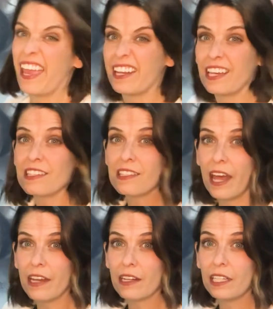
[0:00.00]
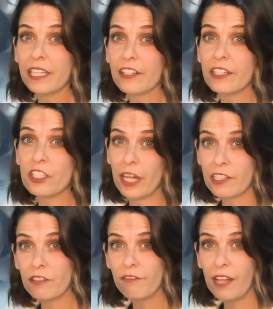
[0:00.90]
Anextent clear
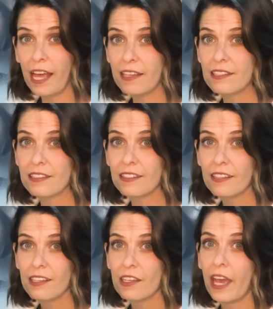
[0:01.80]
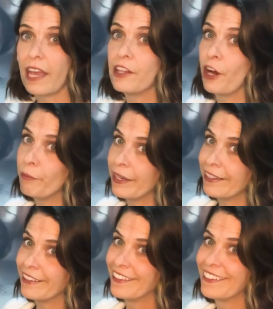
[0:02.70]
injection flasks, and not
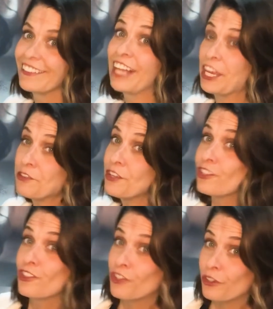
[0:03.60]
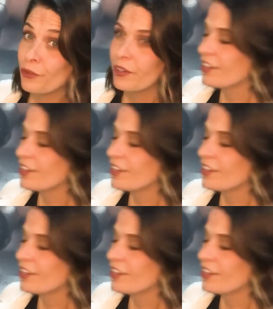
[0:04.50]
many light units do.